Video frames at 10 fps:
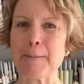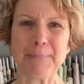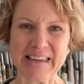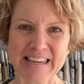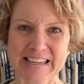
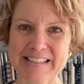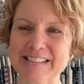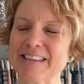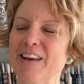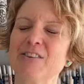
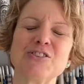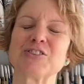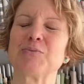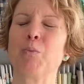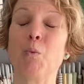beads,
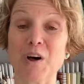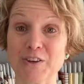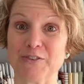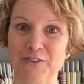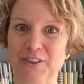just
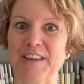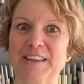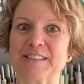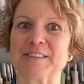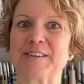wonderful things.